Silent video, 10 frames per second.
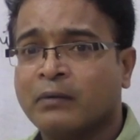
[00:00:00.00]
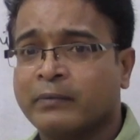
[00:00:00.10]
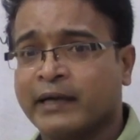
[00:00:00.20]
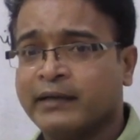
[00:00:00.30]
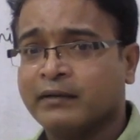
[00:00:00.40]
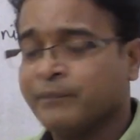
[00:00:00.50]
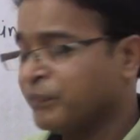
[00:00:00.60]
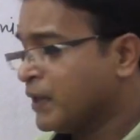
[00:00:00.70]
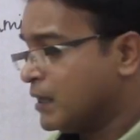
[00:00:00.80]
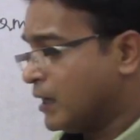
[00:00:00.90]
Right?
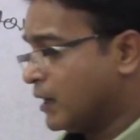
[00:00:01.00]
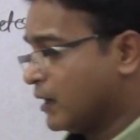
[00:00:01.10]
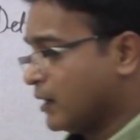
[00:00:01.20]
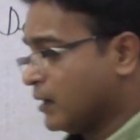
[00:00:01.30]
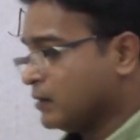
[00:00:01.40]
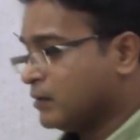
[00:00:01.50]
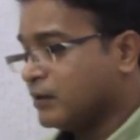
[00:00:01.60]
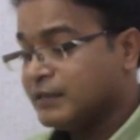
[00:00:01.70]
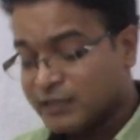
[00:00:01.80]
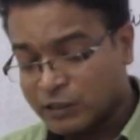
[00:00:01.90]

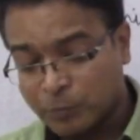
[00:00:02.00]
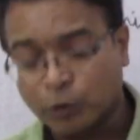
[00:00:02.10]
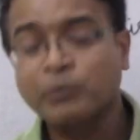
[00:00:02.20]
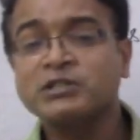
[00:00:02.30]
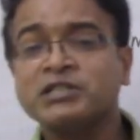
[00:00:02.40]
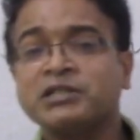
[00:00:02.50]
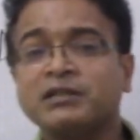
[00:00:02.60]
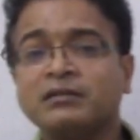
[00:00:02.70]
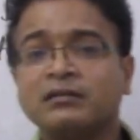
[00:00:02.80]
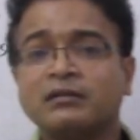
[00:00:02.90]
Is it a
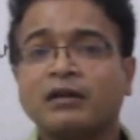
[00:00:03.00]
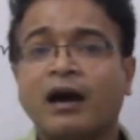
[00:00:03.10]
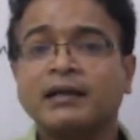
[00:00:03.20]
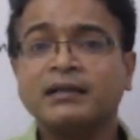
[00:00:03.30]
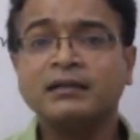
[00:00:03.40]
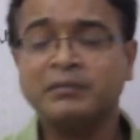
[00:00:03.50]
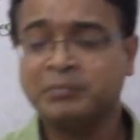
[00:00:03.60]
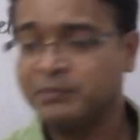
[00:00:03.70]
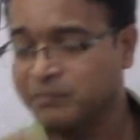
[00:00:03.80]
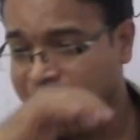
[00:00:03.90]
proposition
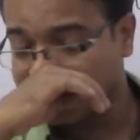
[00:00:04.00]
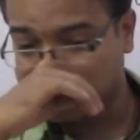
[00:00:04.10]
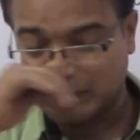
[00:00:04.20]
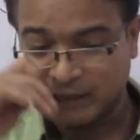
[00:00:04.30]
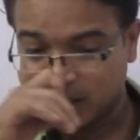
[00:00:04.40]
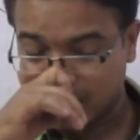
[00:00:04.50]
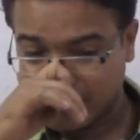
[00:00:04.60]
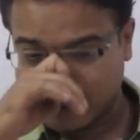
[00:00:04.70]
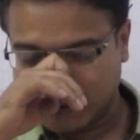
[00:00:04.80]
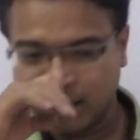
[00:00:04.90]
or just like
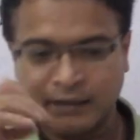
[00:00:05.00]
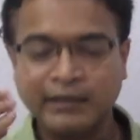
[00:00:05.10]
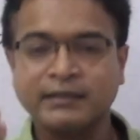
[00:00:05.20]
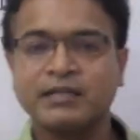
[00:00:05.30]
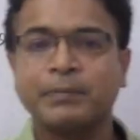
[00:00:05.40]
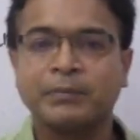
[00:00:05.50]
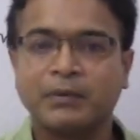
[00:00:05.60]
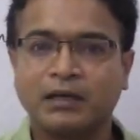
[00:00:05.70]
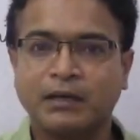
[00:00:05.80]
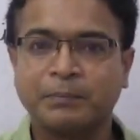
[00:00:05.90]
it is
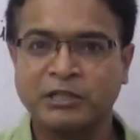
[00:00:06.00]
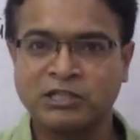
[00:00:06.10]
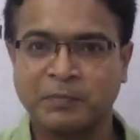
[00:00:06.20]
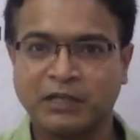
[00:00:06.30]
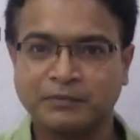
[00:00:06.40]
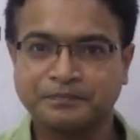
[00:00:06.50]
a principle?